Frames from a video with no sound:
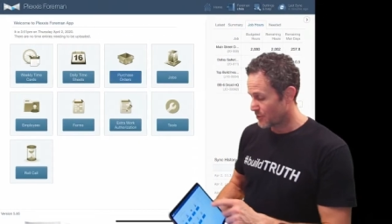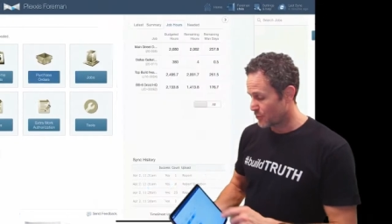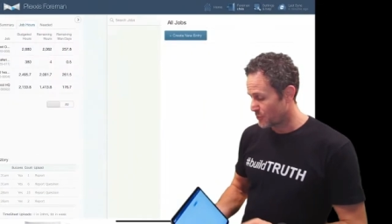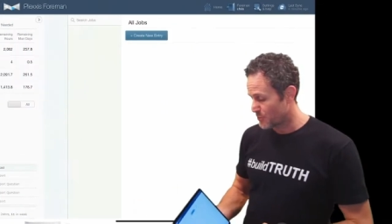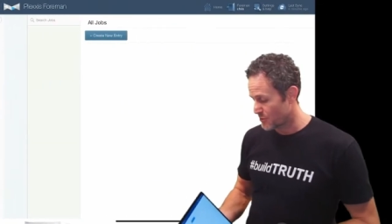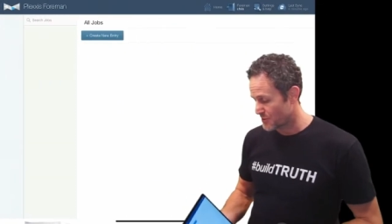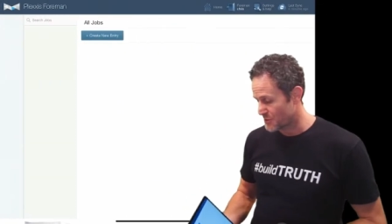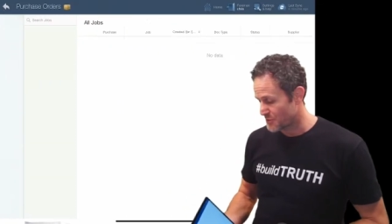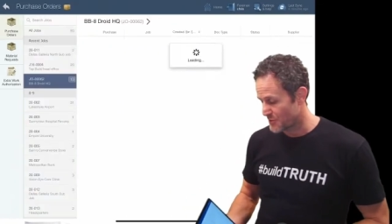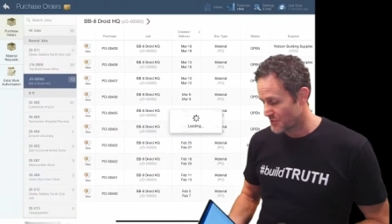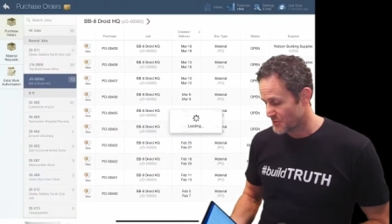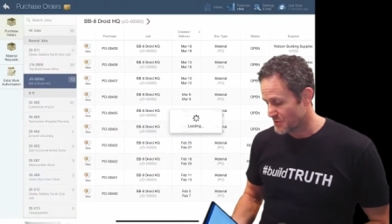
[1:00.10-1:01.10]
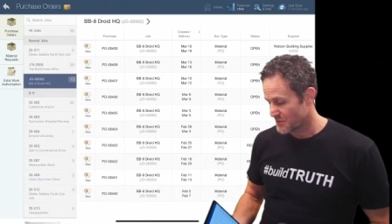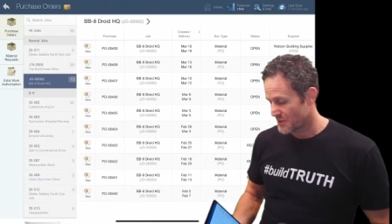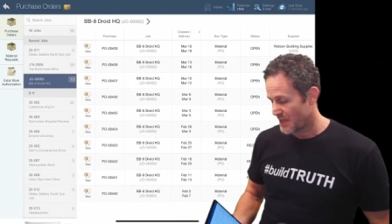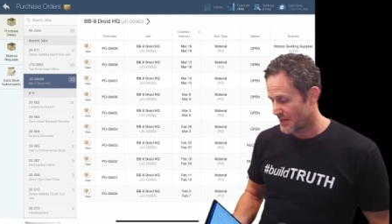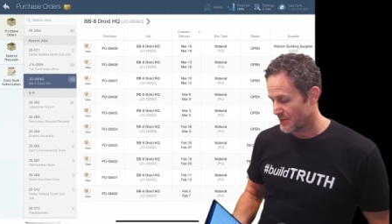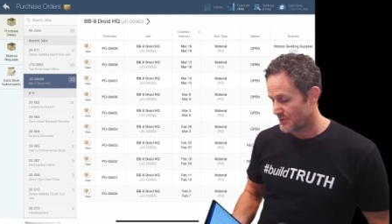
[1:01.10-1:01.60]
to go to purchase orders,
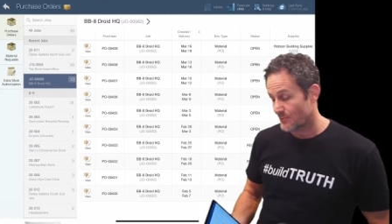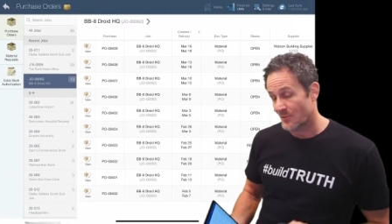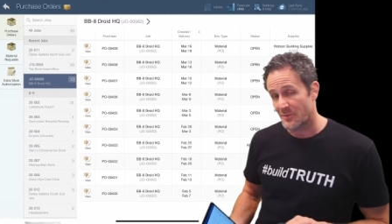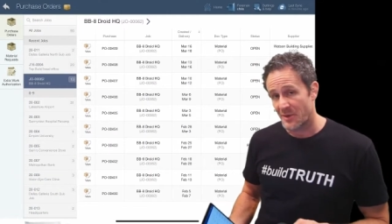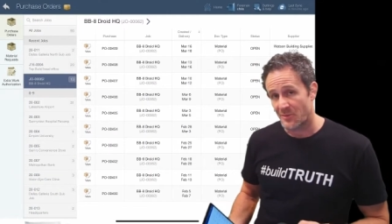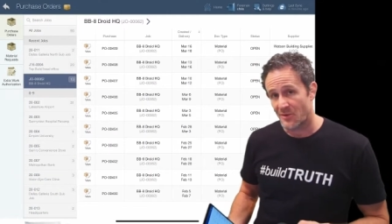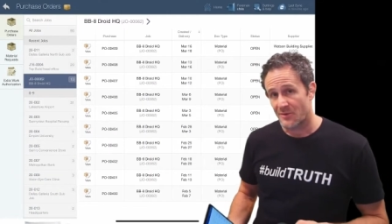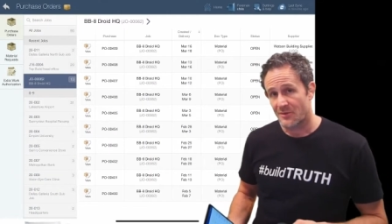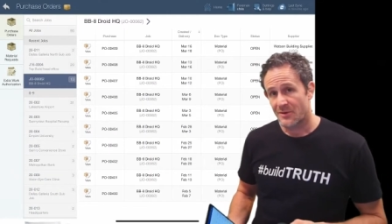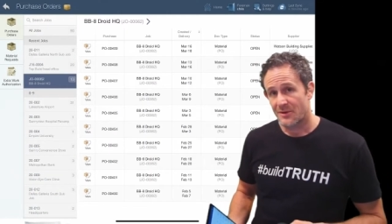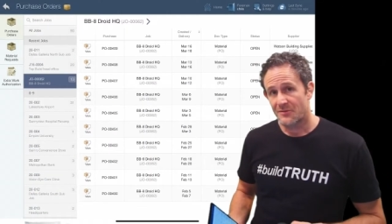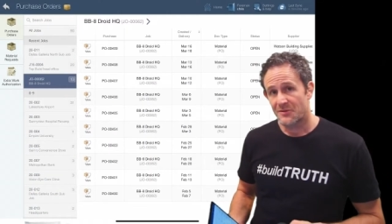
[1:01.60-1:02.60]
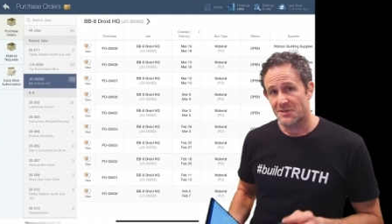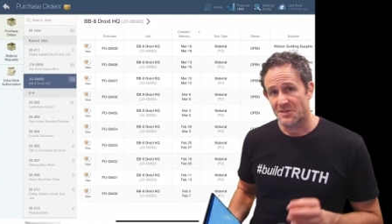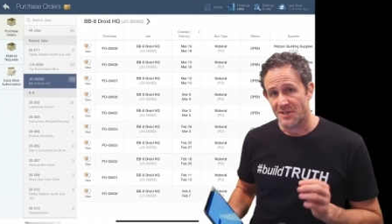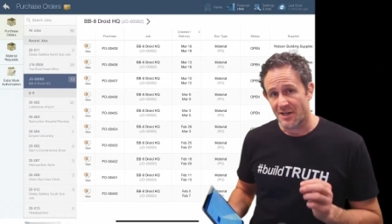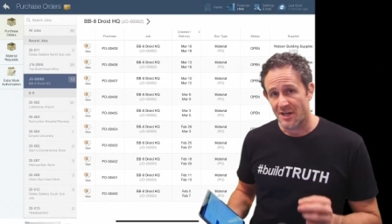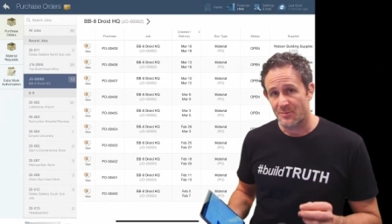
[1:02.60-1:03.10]
and remember, this is a
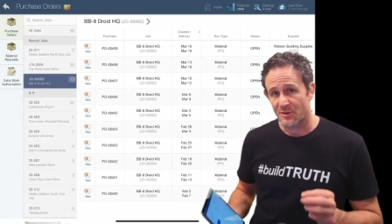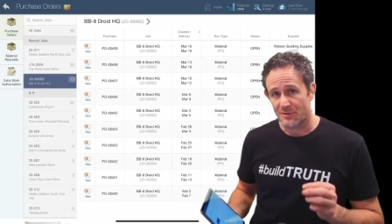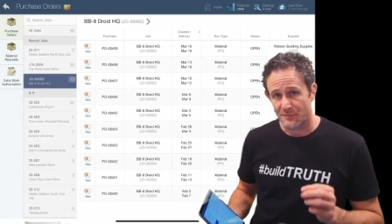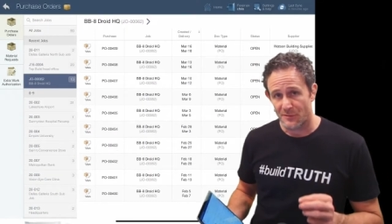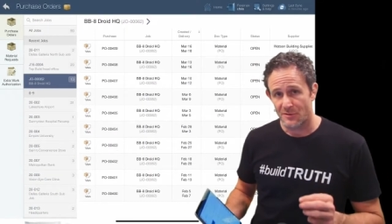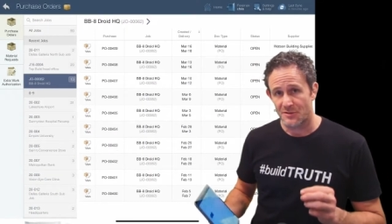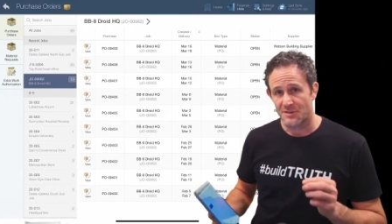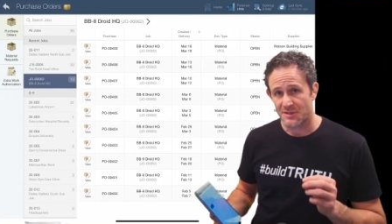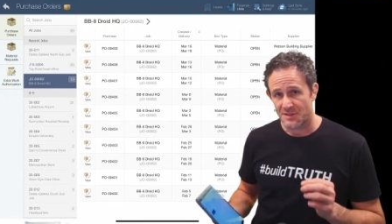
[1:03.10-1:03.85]
hyper-converged